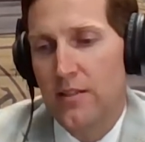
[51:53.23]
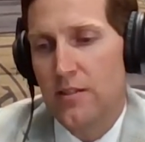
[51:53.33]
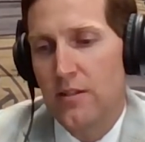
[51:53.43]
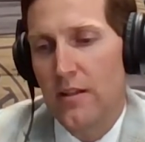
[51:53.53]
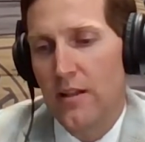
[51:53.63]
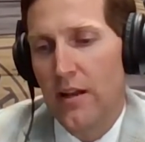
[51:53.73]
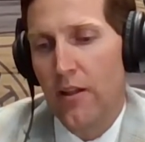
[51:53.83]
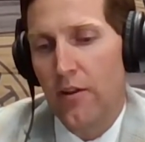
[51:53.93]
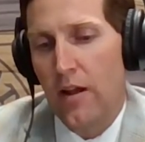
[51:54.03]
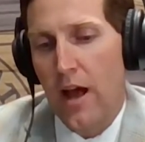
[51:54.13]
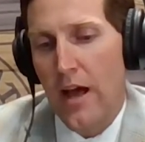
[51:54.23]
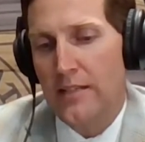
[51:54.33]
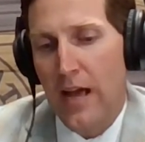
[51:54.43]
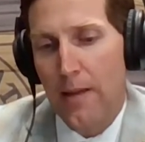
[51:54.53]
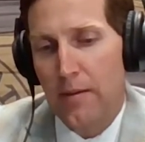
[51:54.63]
is another
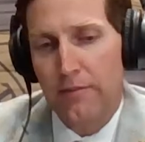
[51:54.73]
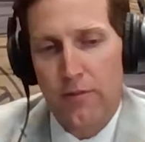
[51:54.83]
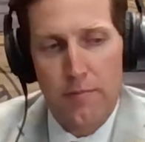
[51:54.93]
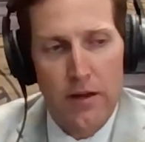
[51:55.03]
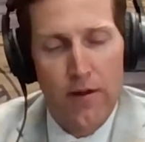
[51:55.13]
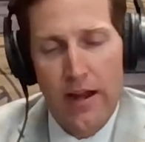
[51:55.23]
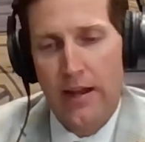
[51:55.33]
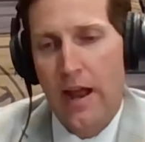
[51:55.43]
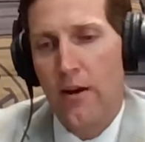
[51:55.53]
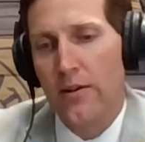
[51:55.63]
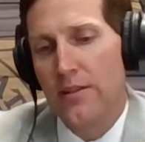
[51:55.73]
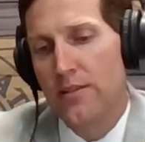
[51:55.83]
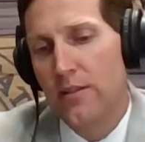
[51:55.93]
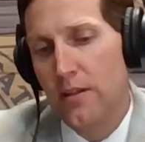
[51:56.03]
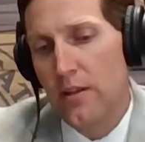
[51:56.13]
hot topic for me right now
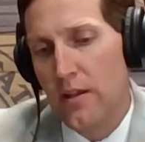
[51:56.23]
is